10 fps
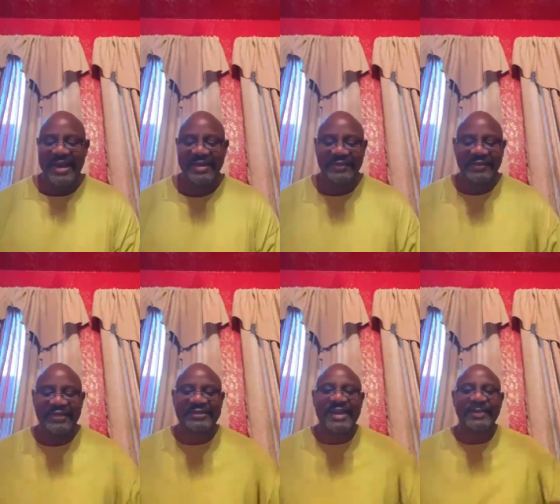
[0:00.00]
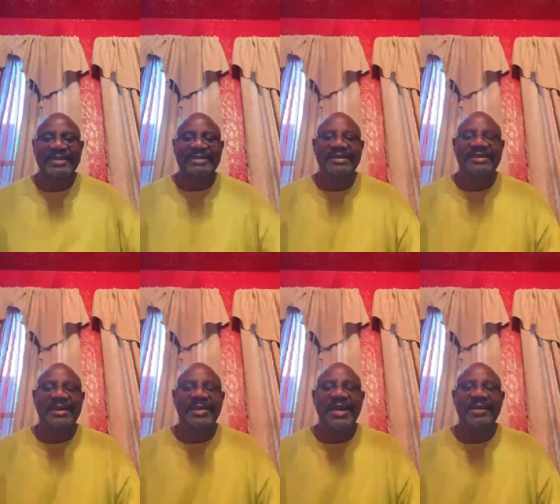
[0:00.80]
Hey, for first-time listeners,
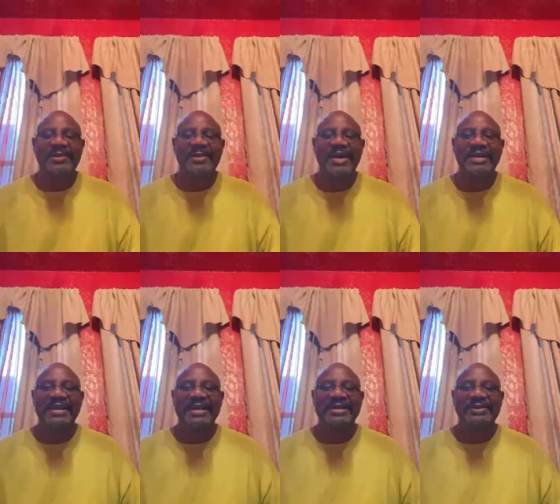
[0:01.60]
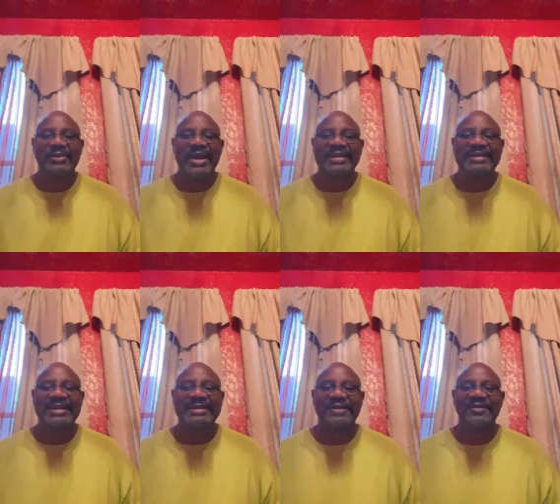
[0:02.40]
I'm on on Mondays,
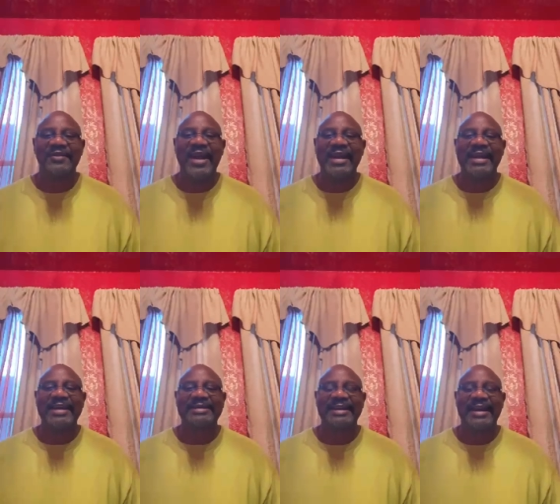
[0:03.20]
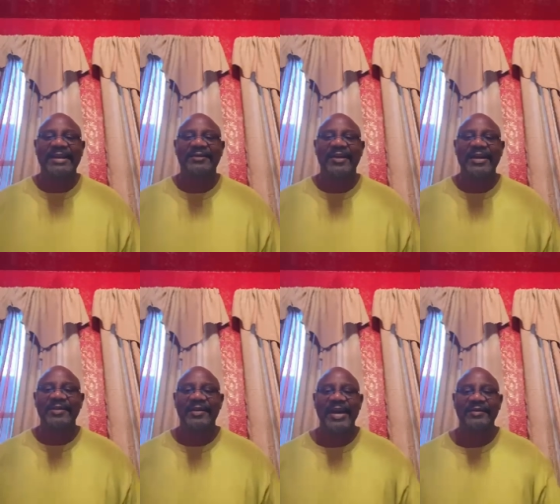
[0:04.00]
Wednesdays, and Fridays at
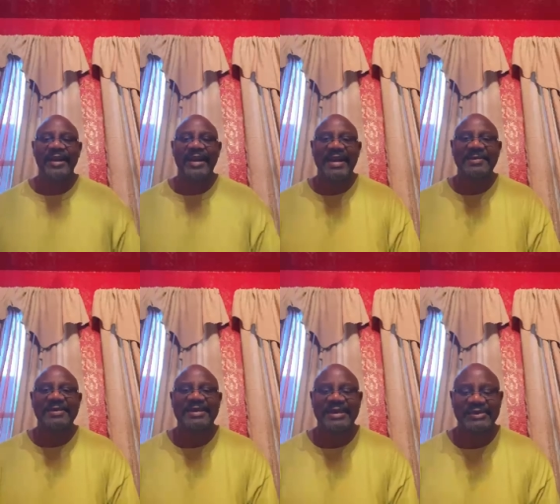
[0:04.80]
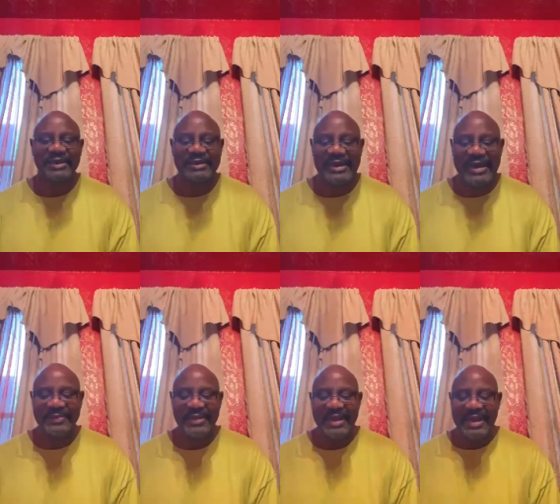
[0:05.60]
8.45 a.m. Central
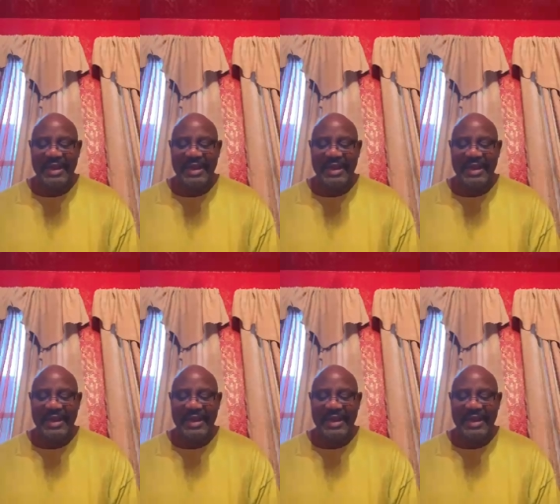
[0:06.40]
Time.